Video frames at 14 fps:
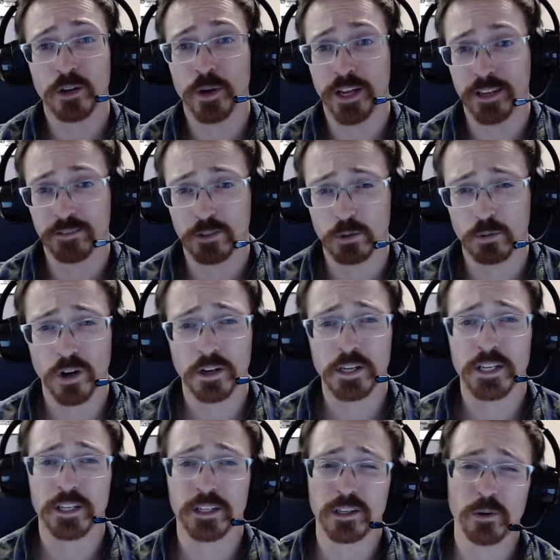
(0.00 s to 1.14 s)
And if you are
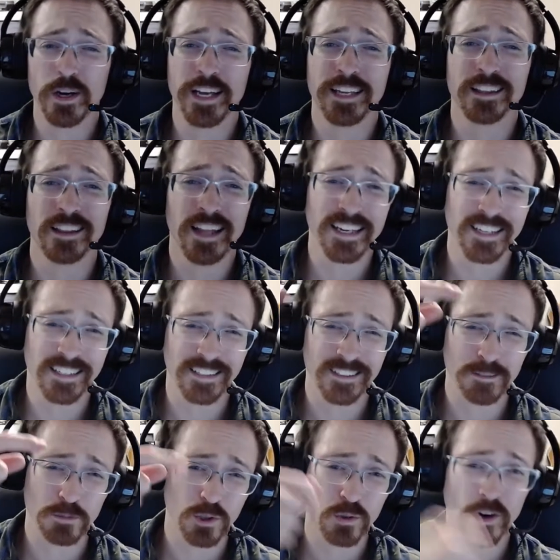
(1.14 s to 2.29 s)
here, go ahead, like, and
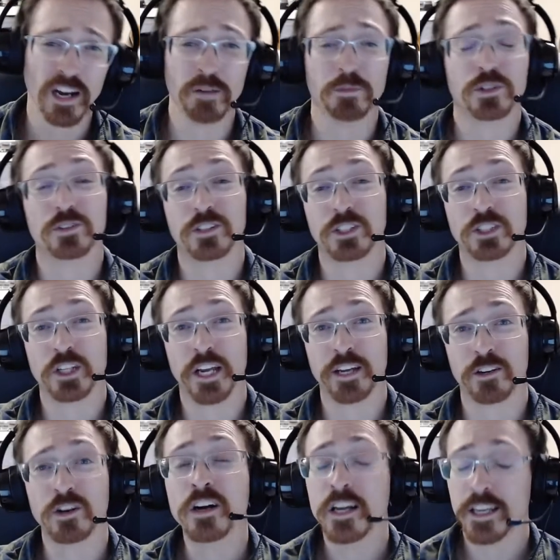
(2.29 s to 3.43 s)
subscribe to the channel.
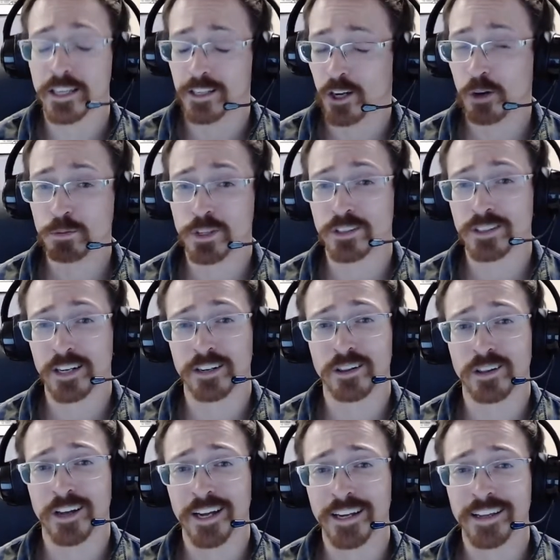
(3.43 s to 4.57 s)
It helps us out a
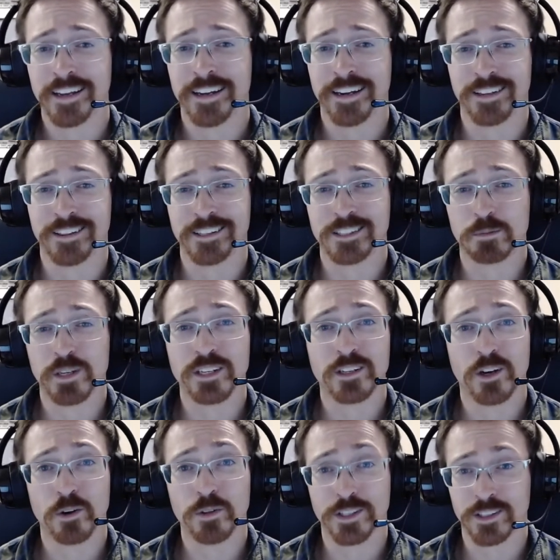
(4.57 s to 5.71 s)
lot, and it lets me
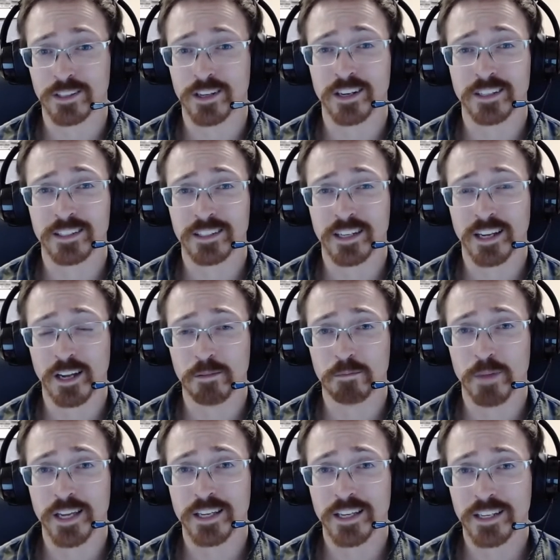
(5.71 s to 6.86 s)
know that the content I'm
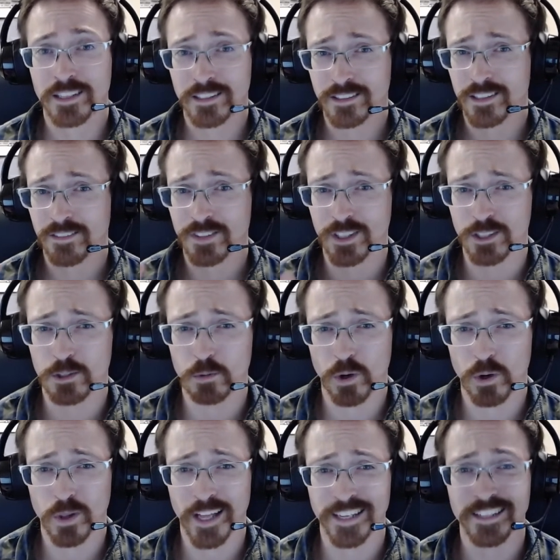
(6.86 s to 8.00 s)
making is stuff that you all
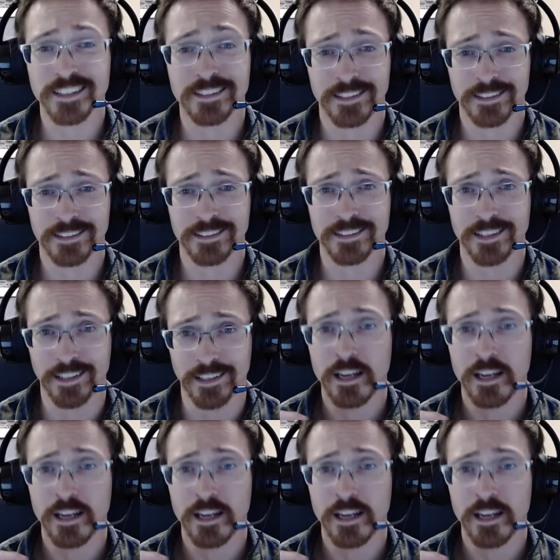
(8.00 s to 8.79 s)
like to see.